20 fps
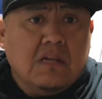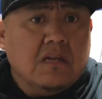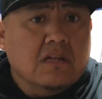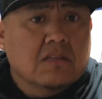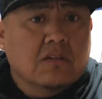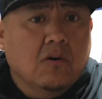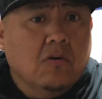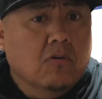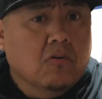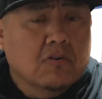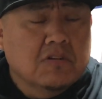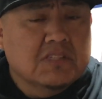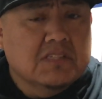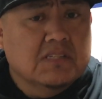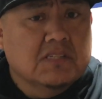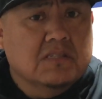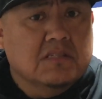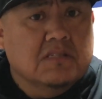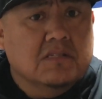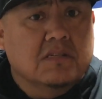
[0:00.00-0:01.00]
No
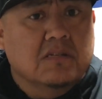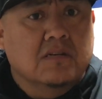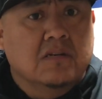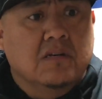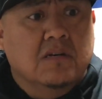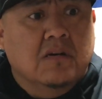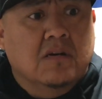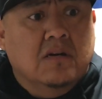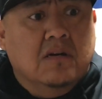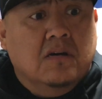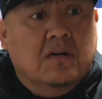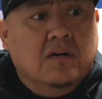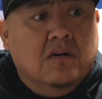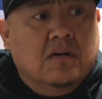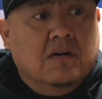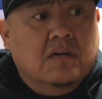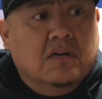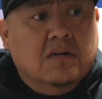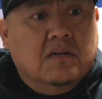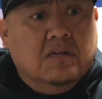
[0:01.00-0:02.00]
horses.
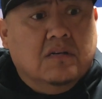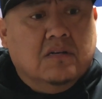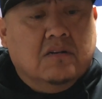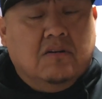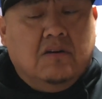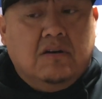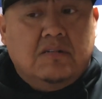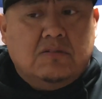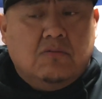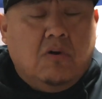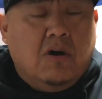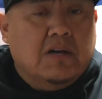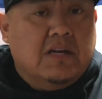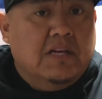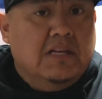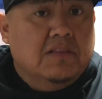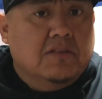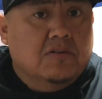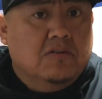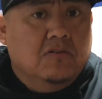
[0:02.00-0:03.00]
I was
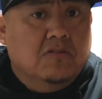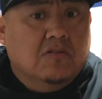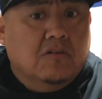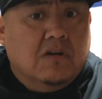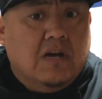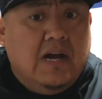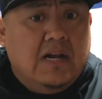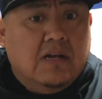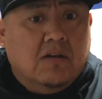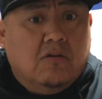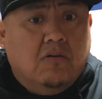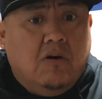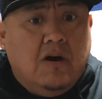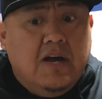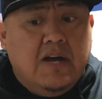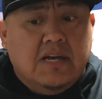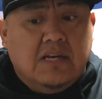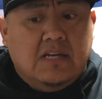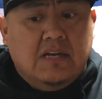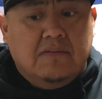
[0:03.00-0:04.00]
walking through, kind of
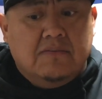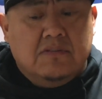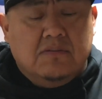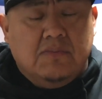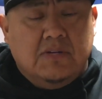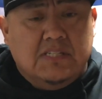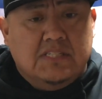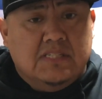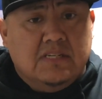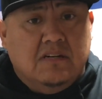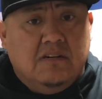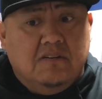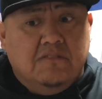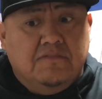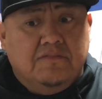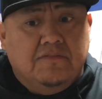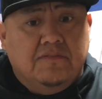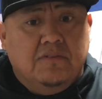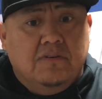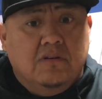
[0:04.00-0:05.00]
quiet, kept to
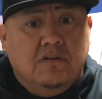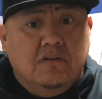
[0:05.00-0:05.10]
myself.